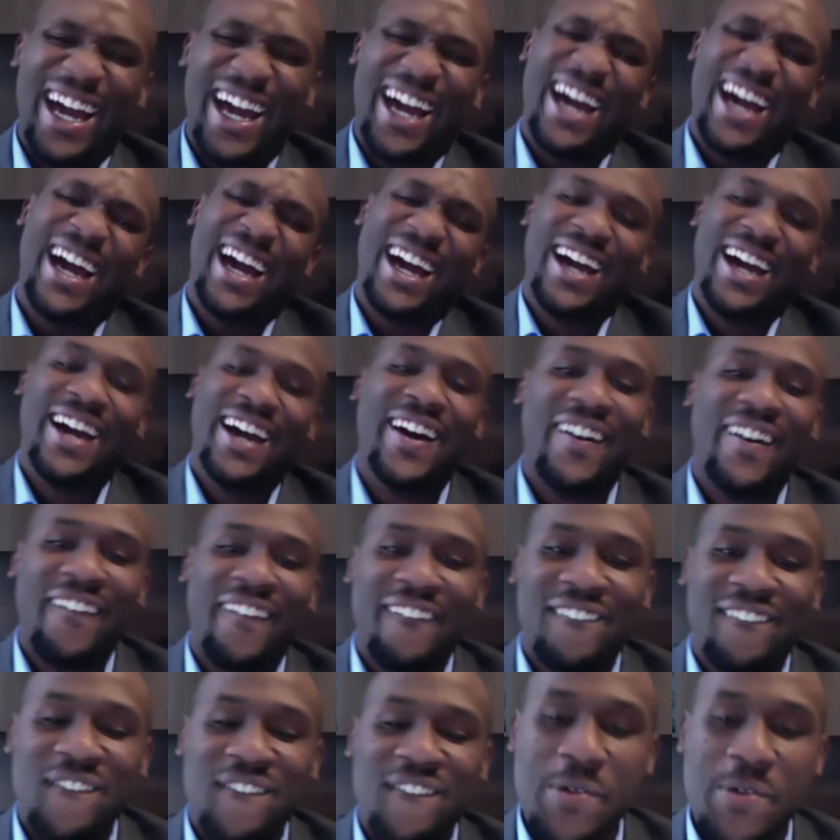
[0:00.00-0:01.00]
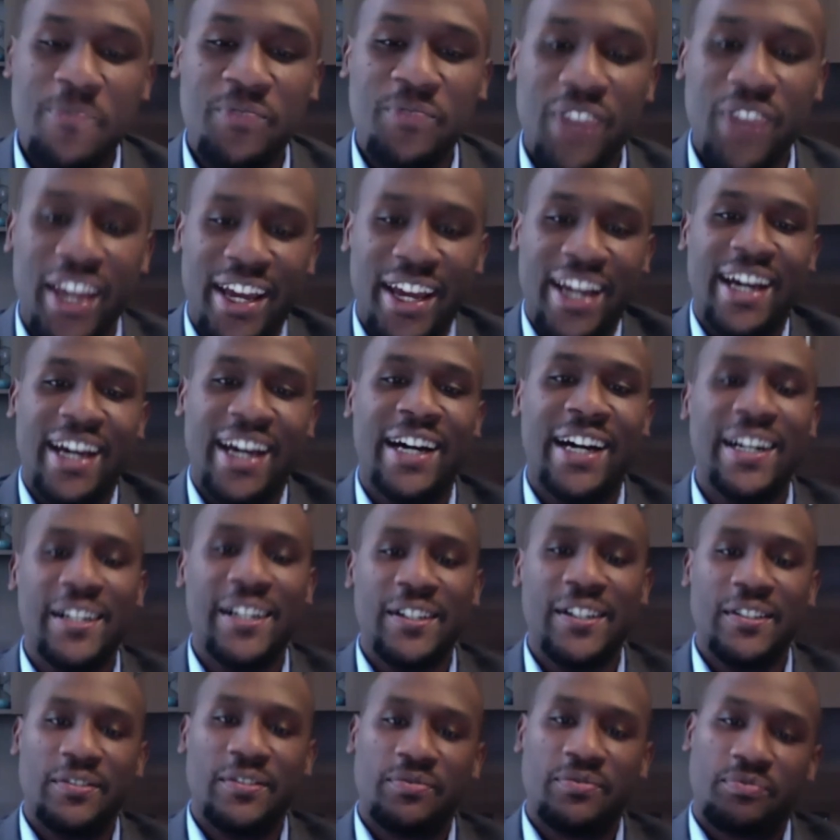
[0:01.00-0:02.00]
For me,
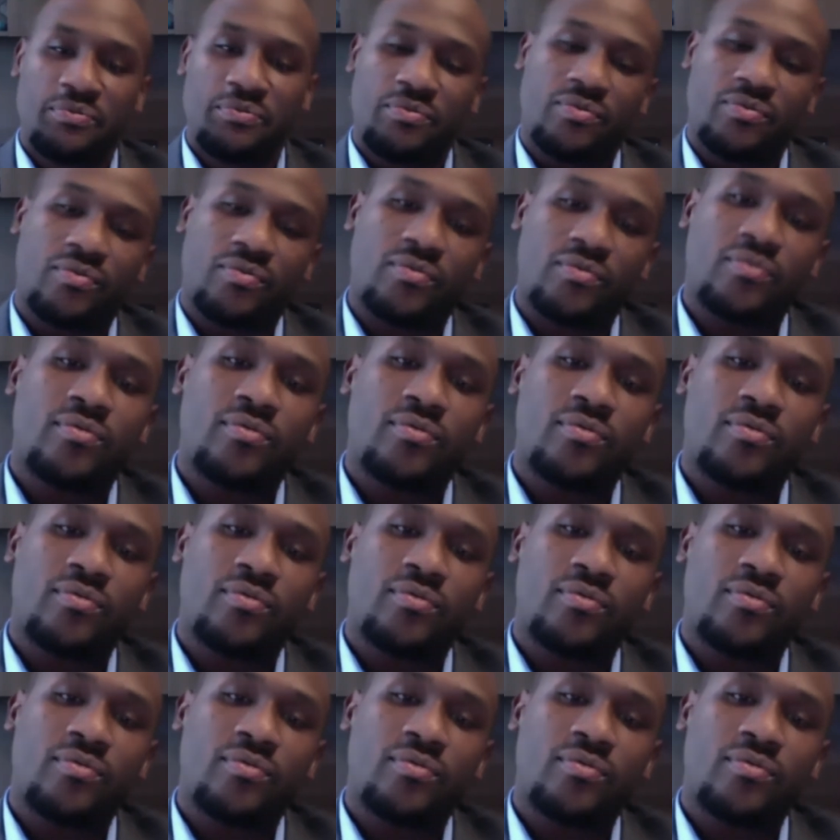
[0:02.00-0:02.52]
what gets me very